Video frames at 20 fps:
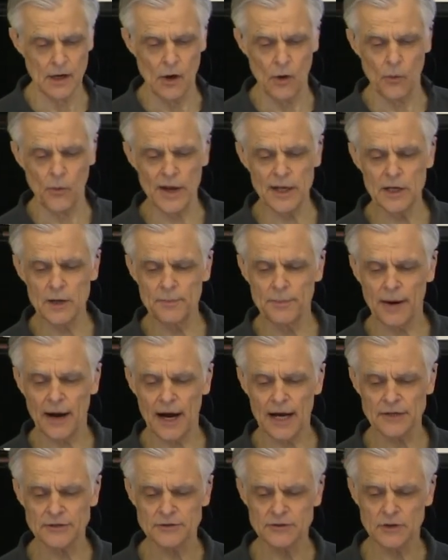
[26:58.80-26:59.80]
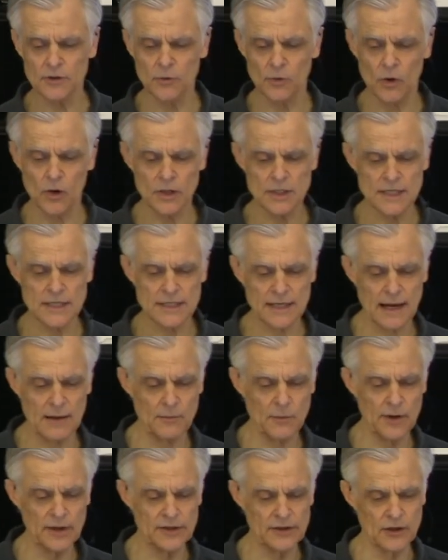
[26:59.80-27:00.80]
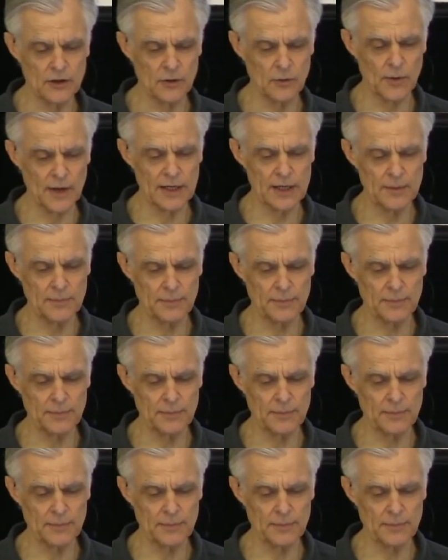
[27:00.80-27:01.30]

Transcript: When you pass through the waters, I'm with you. When you